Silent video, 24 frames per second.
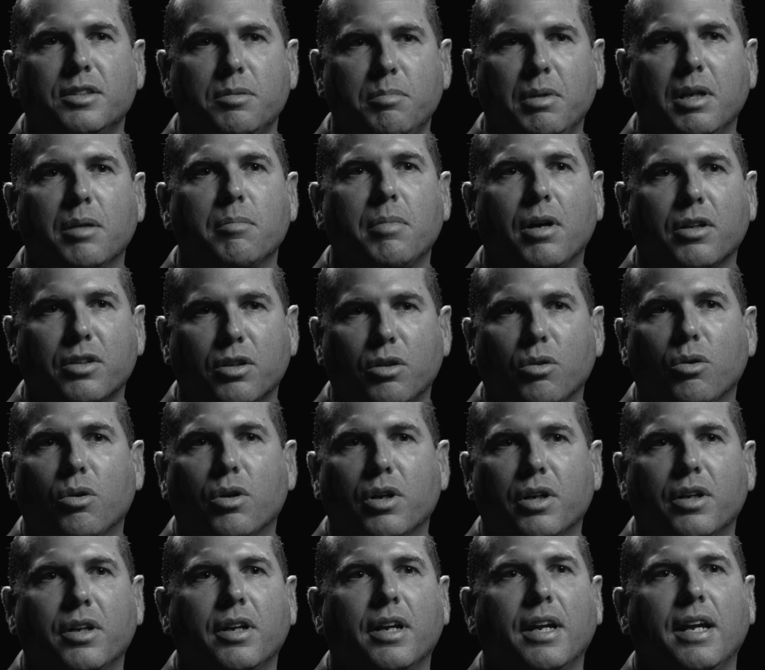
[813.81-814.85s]
to me about the
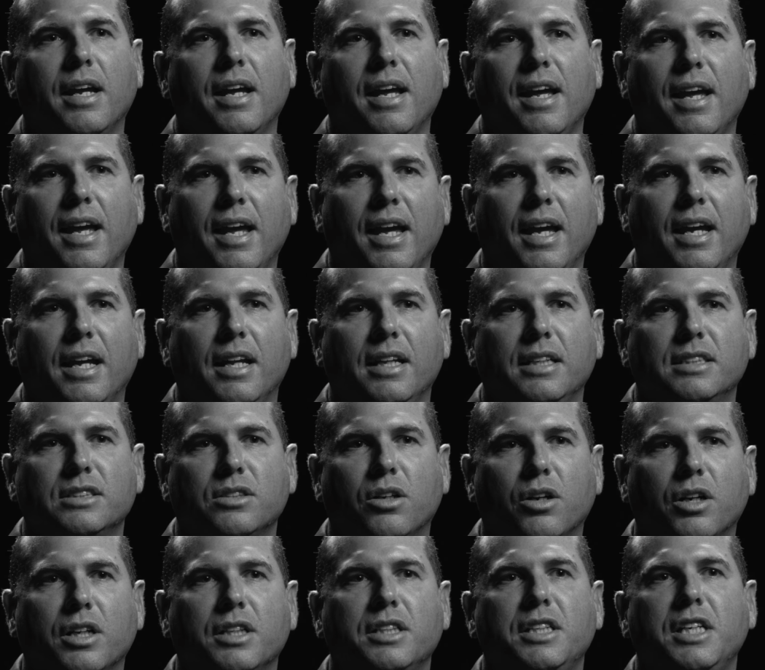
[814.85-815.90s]
Lord, and he
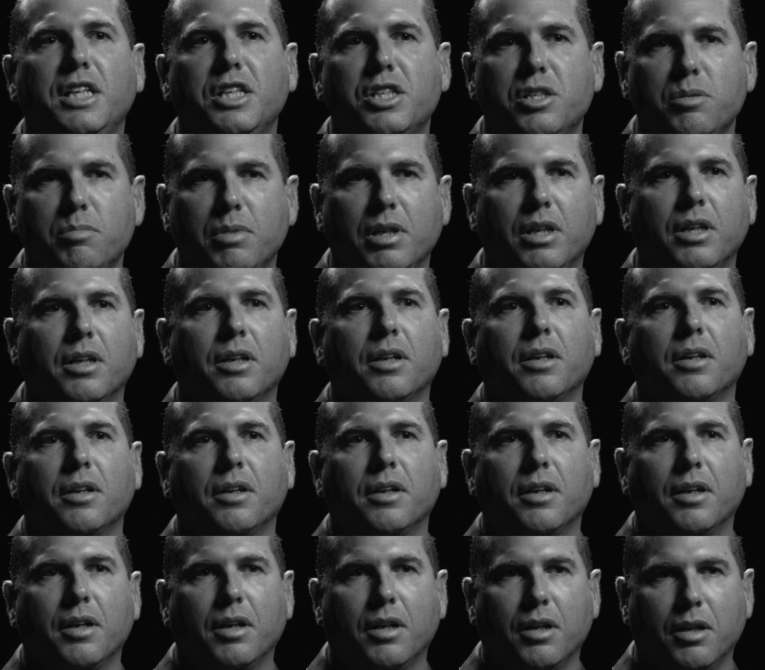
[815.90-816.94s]
started teaching me
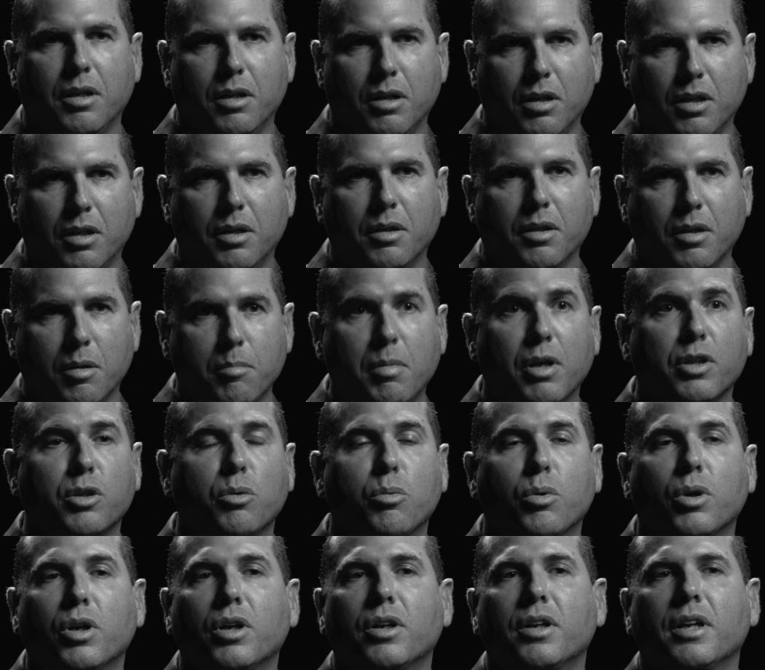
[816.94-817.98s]
uh, about the
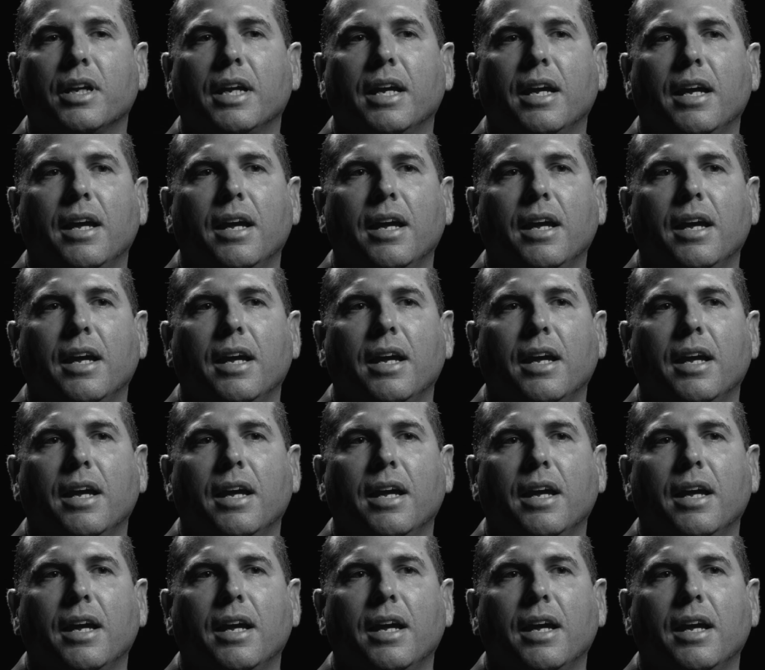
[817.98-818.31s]
Word,